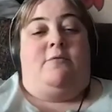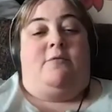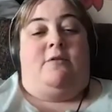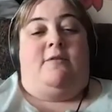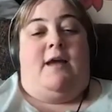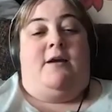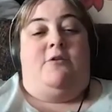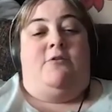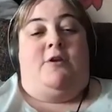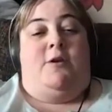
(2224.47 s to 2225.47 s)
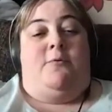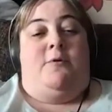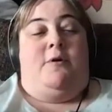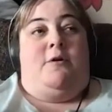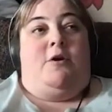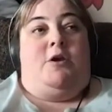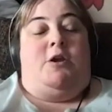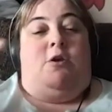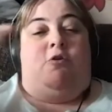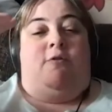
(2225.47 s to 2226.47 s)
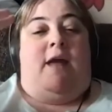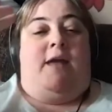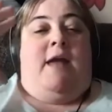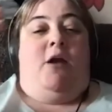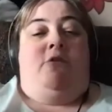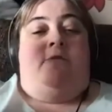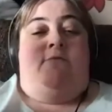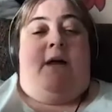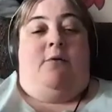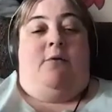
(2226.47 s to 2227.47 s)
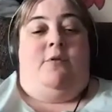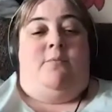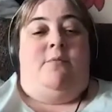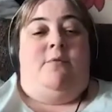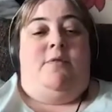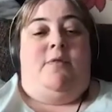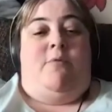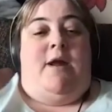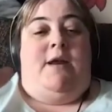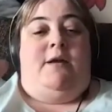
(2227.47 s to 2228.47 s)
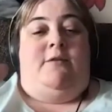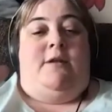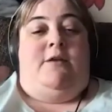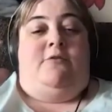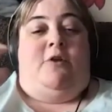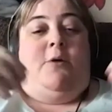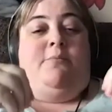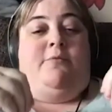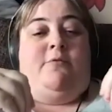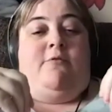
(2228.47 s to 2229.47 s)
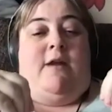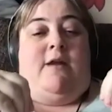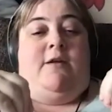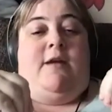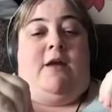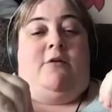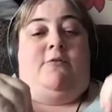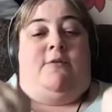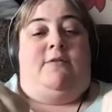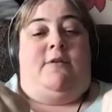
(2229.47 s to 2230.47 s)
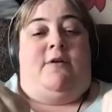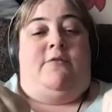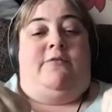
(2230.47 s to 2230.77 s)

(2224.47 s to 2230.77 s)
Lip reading: So the second you create chaos around them, the brain actually stops creating chaos for itself.